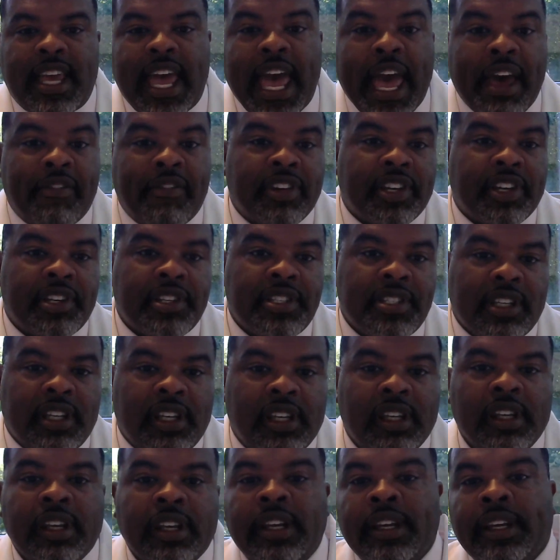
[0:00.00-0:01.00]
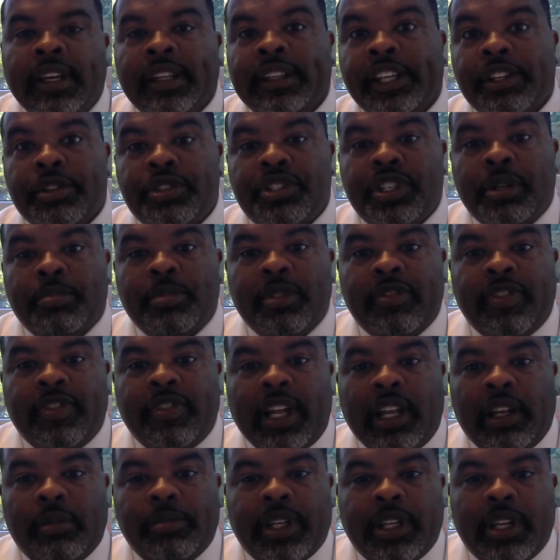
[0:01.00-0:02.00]
to advocacy, leadership
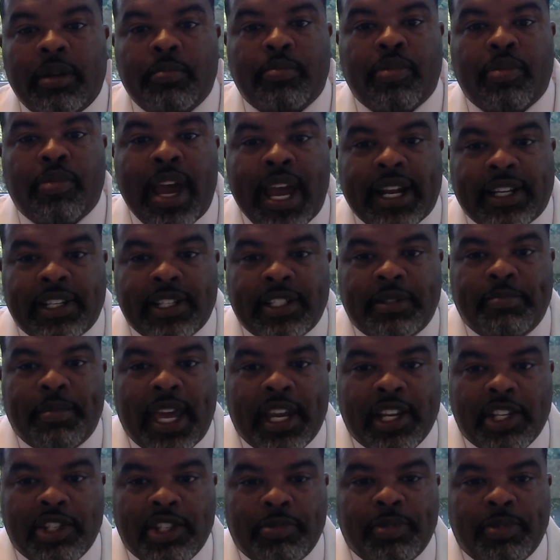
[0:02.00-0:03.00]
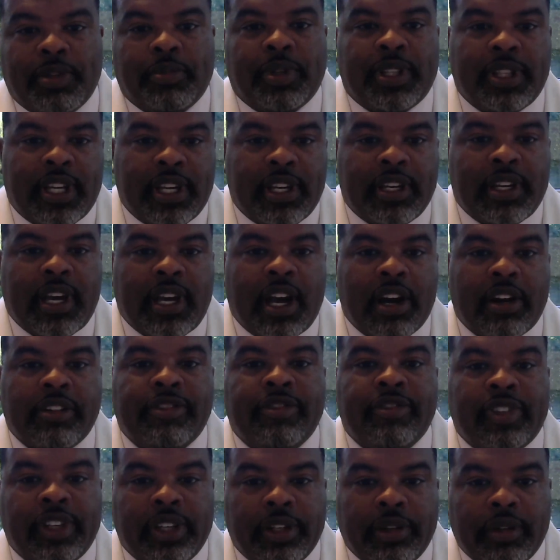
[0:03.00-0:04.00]
development, and practice management within our
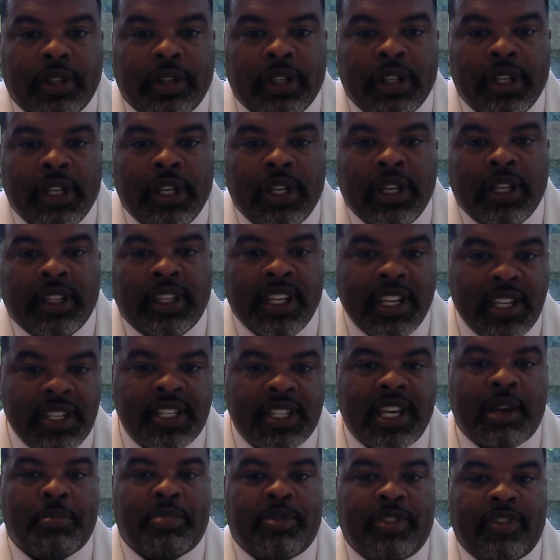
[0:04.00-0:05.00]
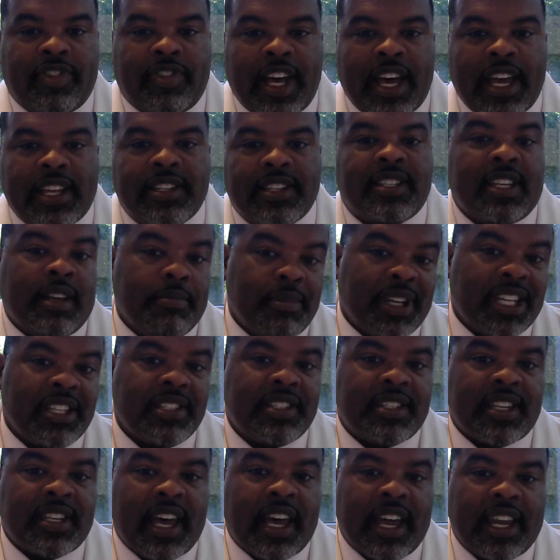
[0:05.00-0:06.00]
field. These can provide some
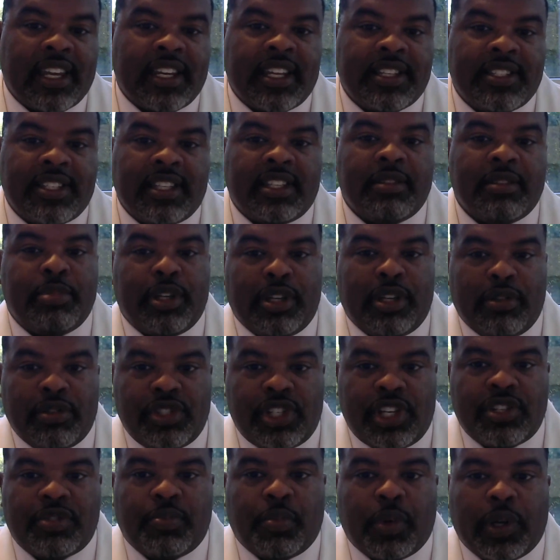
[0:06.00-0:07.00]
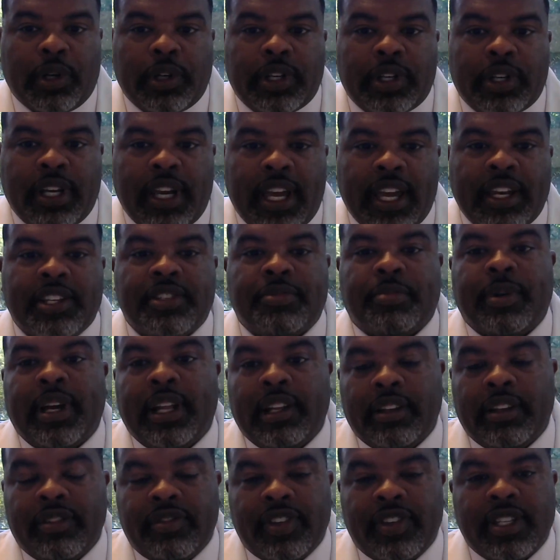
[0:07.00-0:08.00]
insight into the BOG's work and its
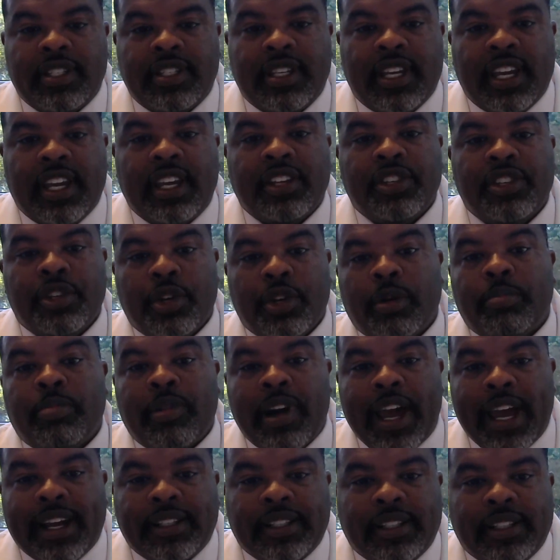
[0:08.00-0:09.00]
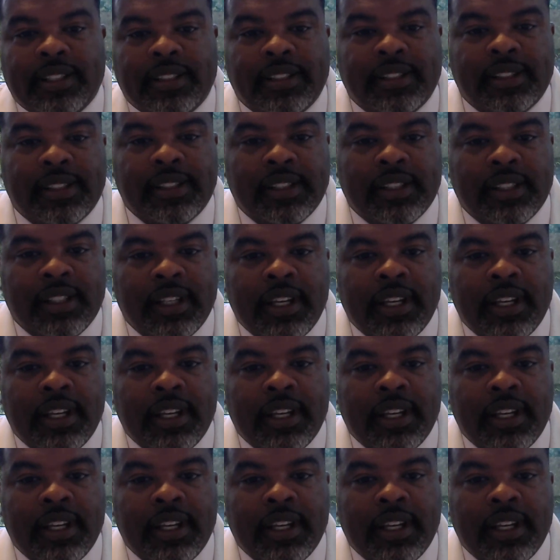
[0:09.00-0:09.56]
relevance in your practice.